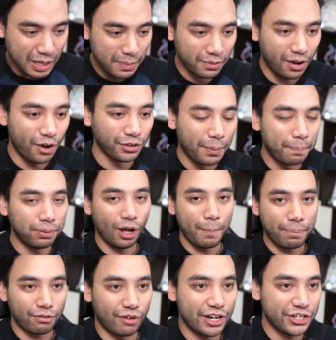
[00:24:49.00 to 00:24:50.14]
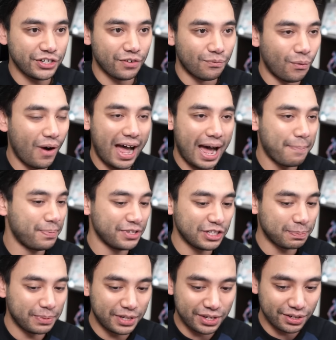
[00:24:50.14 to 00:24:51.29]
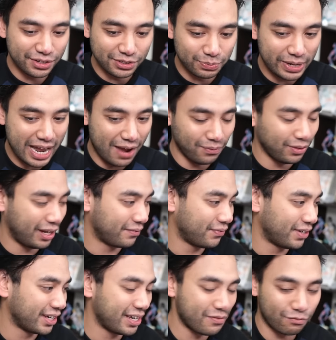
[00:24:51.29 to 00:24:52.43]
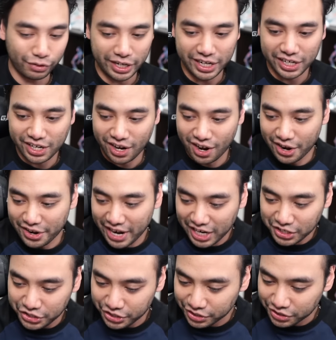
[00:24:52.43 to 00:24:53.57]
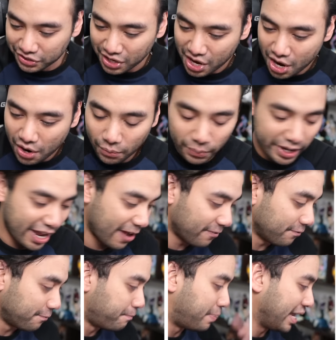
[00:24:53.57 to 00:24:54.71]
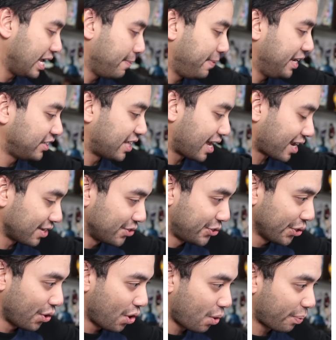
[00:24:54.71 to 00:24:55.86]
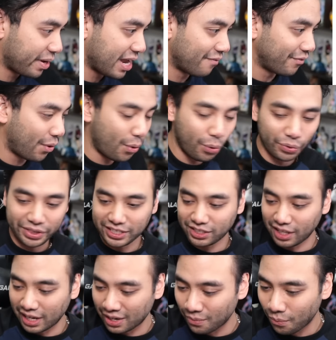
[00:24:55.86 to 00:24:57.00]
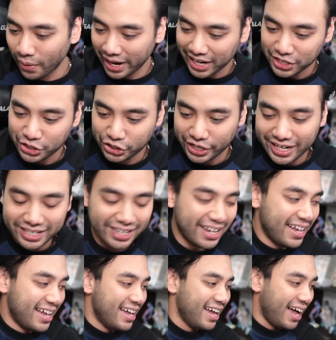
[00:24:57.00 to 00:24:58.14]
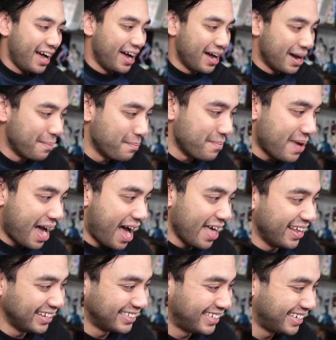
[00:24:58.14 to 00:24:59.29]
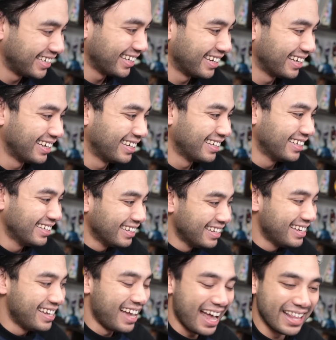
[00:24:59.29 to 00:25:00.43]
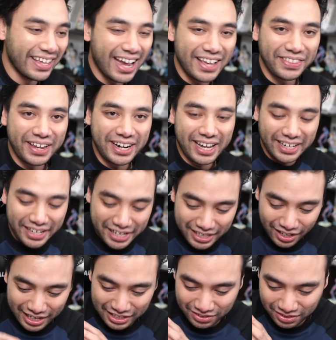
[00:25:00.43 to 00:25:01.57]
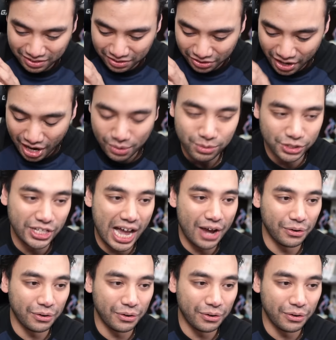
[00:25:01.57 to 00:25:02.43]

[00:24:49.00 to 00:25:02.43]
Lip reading: on the plot progression of what happens, because we have like fucking reincarnation, we have babies that can talk, we have all this like weird shit, and then it like knuckles down